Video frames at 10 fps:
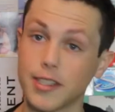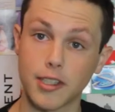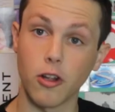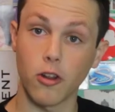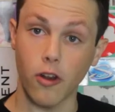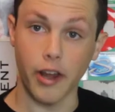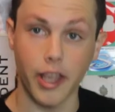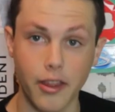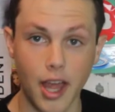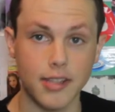He's still
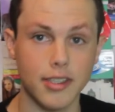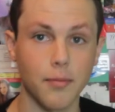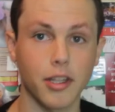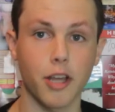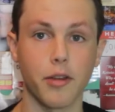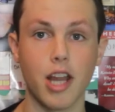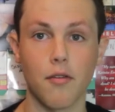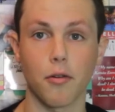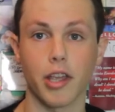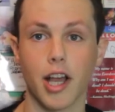learning. And that's something that we
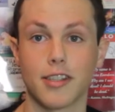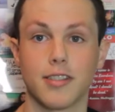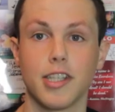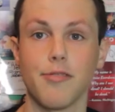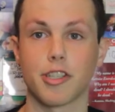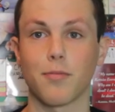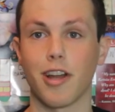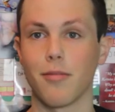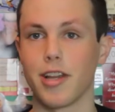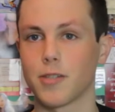never really got to see with
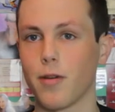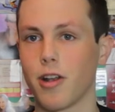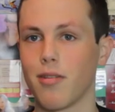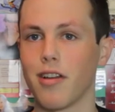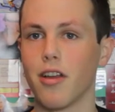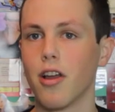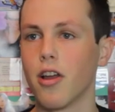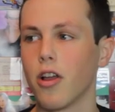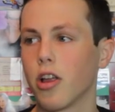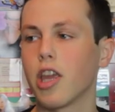Spider-Man. Spider-Man,
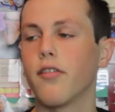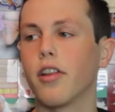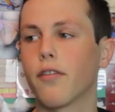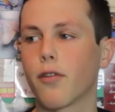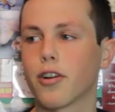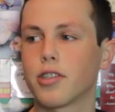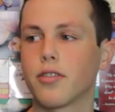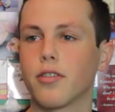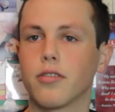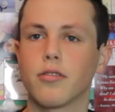even in the
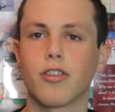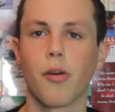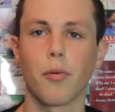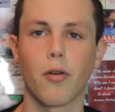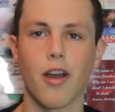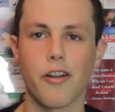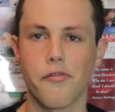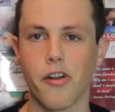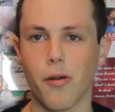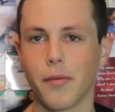first Tobey
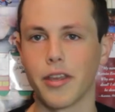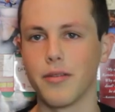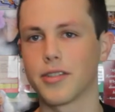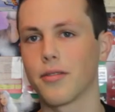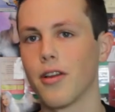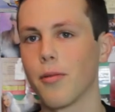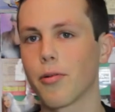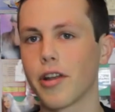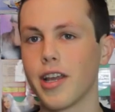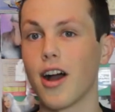Maguire film, he was
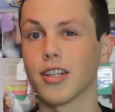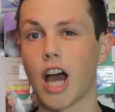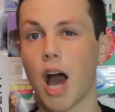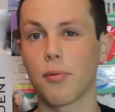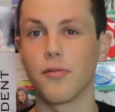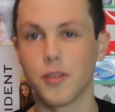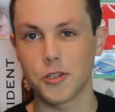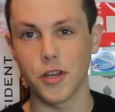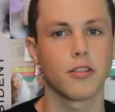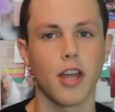pretty on top of
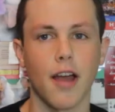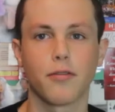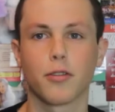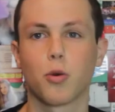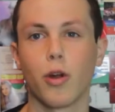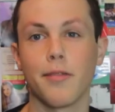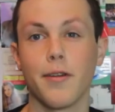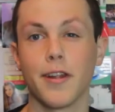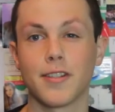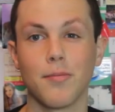shit after 20
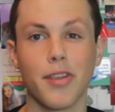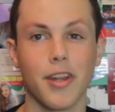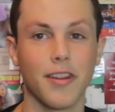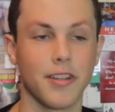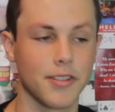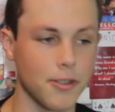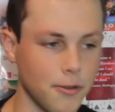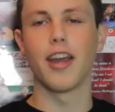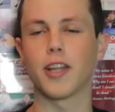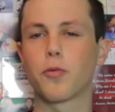minutes of being in the
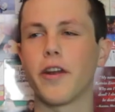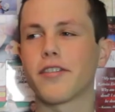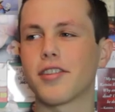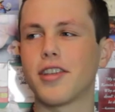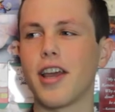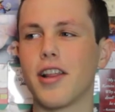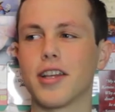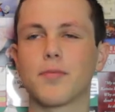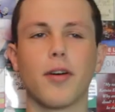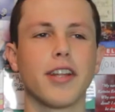suit. It's weird to say
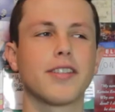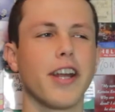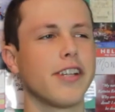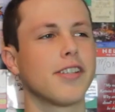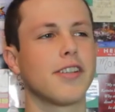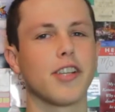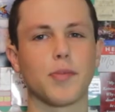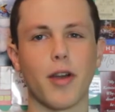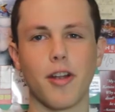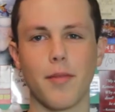this, but it's nice to see a
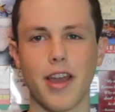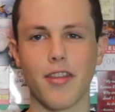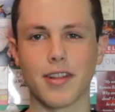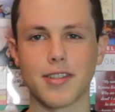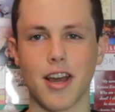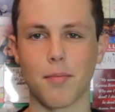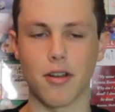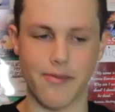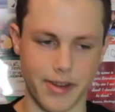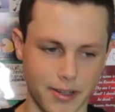Spider-Man that's not
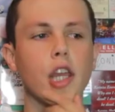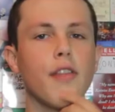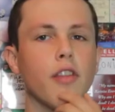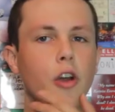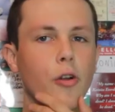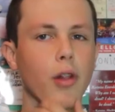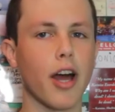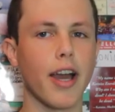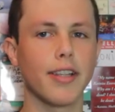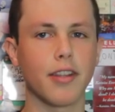perfect. Even though it
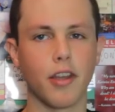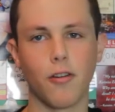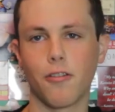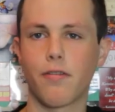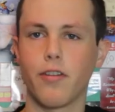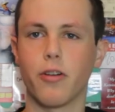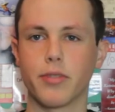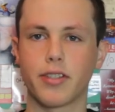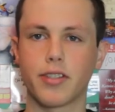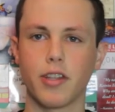relies on the older
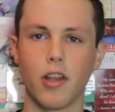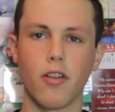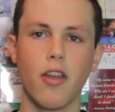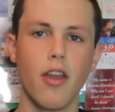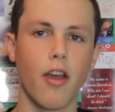films, it's still